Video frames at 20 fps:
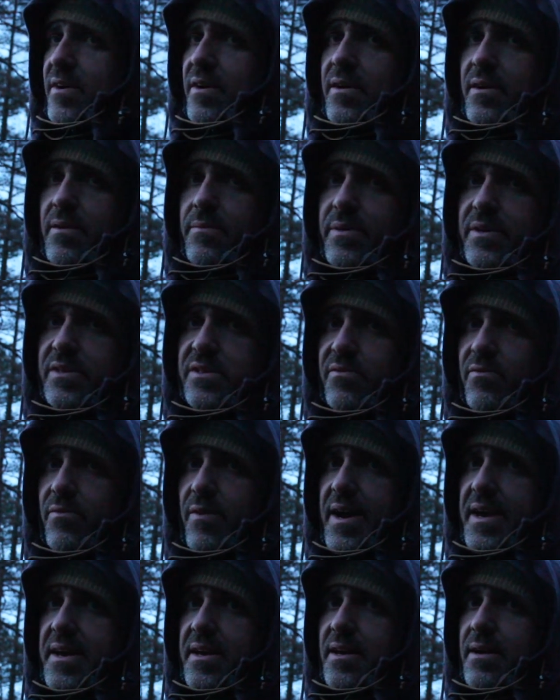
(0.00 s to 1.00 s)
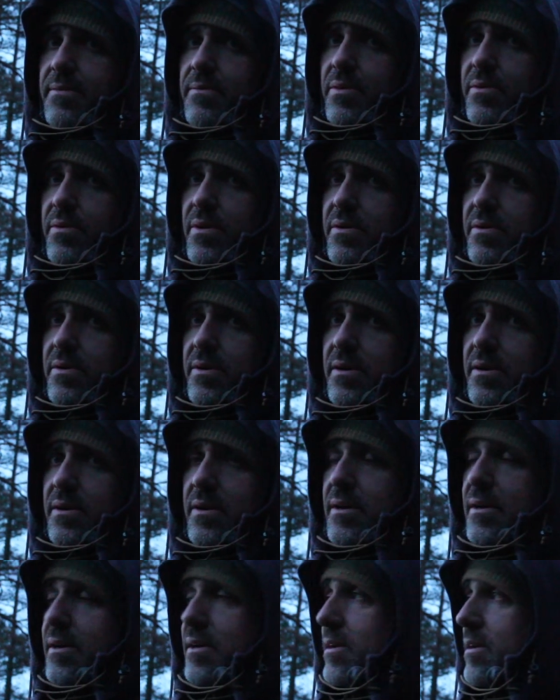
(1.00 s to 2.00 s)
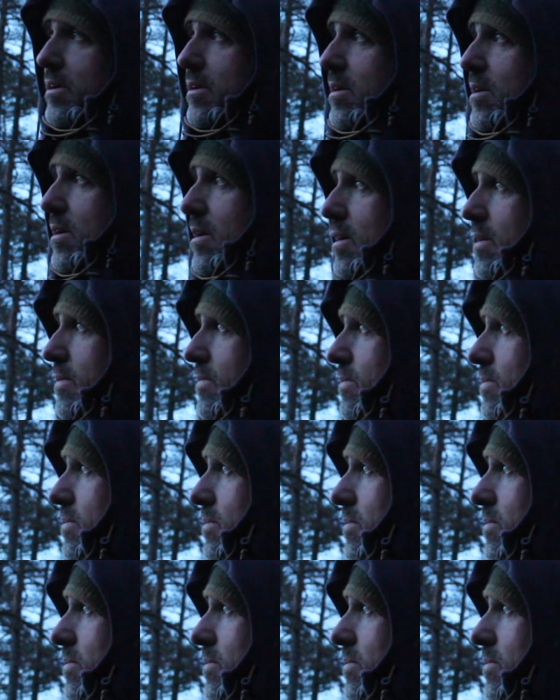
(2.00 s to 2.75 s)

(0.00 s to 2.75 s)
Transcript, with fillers: uh, bits of rain come through. Um,